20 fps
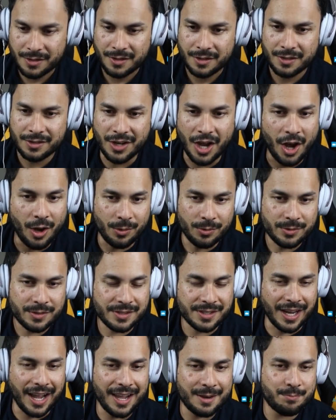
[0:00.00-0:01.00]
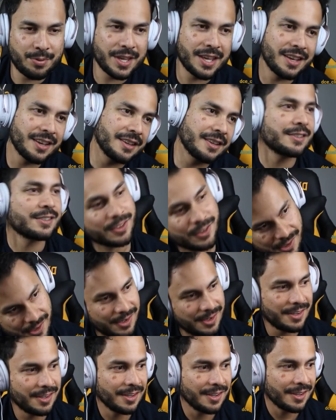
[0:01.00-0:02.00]
No, side B is.
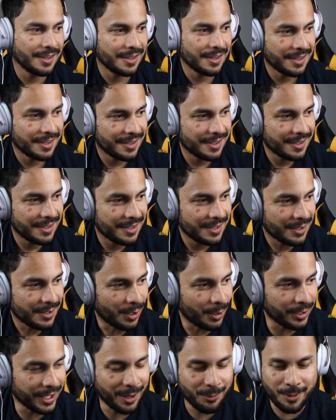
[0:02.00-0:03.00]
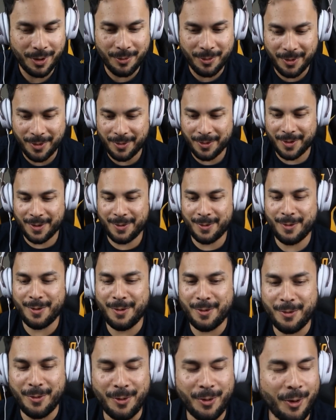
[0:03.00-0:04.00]
Hold on, wait,
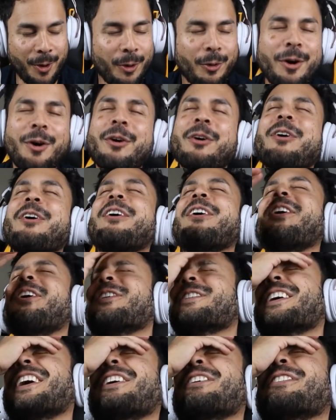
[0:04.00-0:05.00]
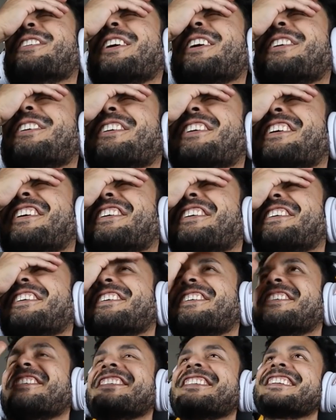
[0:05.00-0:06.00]
hold
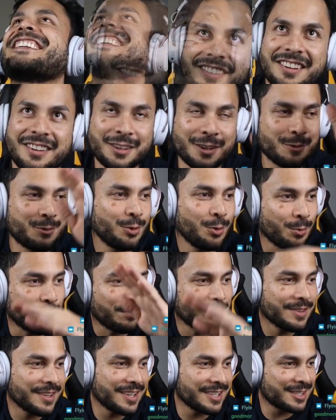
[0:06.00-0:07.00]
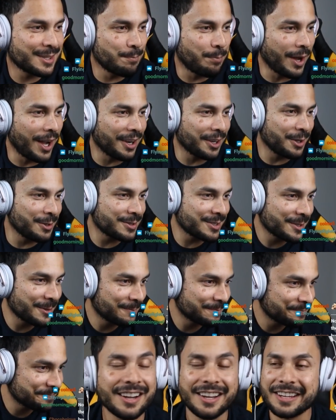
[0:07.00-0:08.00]
on. And then boom, it's the bongos.
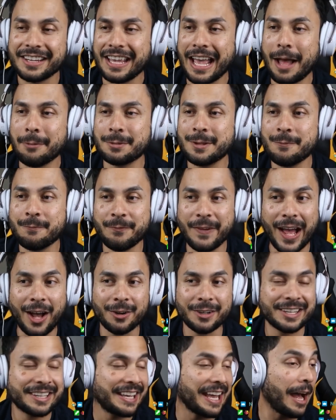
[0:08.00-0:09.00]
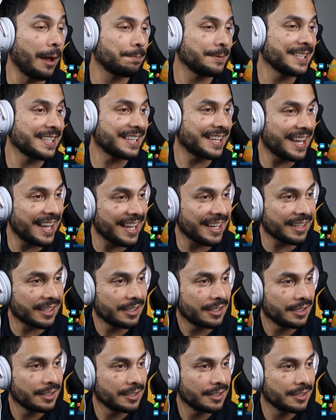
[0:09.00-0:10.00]
Captain Falcon, Captain Kick,
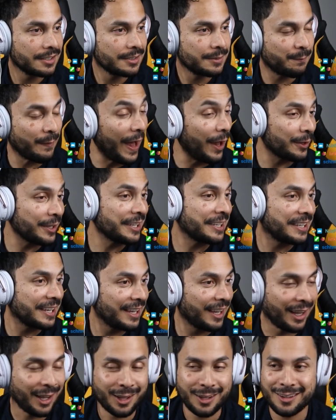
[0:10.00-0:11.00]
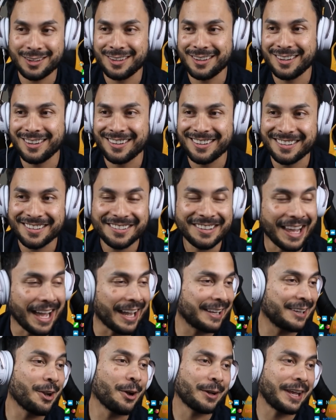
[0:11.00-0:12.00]
Falcon Kick.
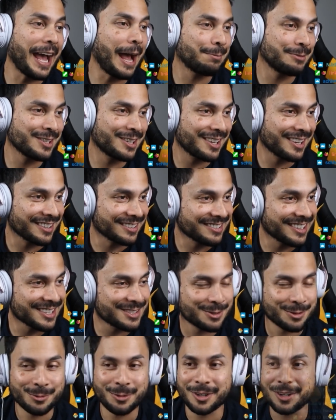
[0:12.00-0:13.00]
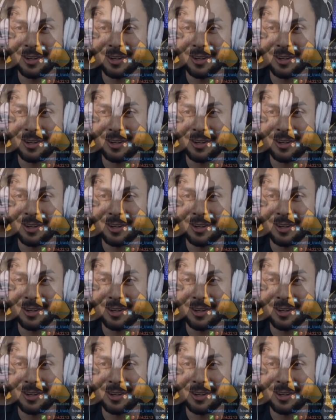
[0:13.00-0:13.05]
Yeah, no, Captain Kick. That's the one.